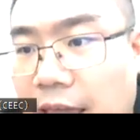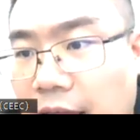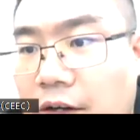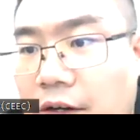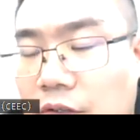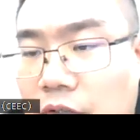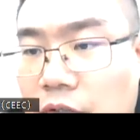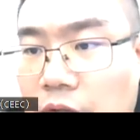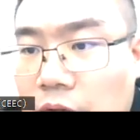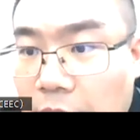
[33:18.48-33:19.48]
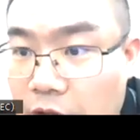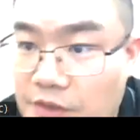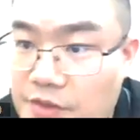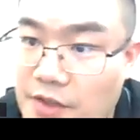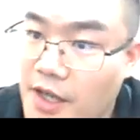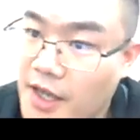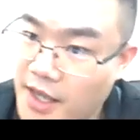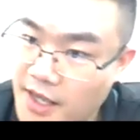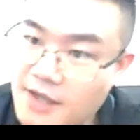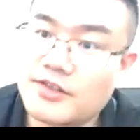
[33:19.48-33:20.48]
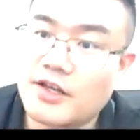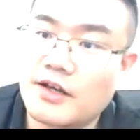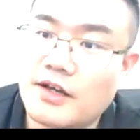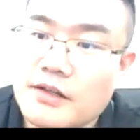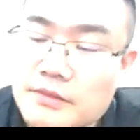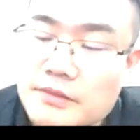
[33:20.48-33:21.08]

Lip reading: air, because in the